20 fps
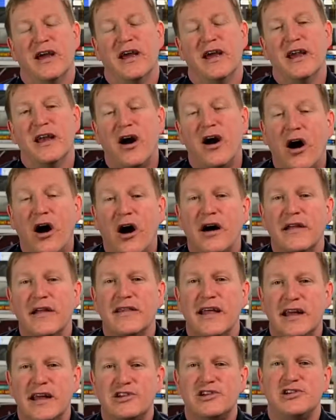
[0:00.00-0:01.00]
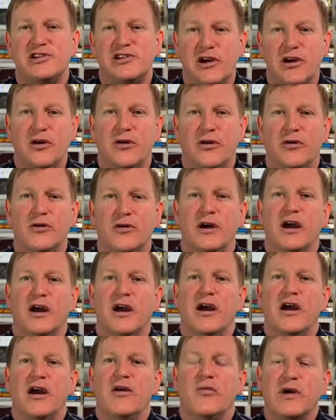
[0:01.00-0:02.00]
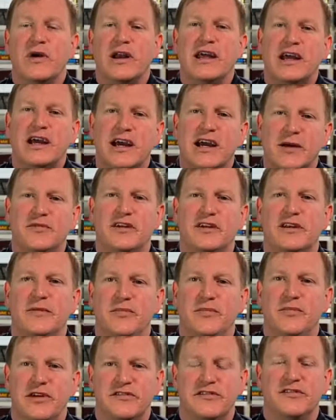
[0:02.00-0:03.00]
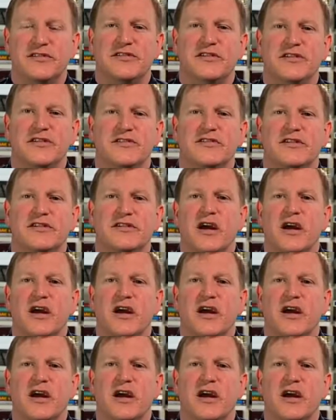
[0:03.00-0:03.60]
And on that show, when he comes into businesses,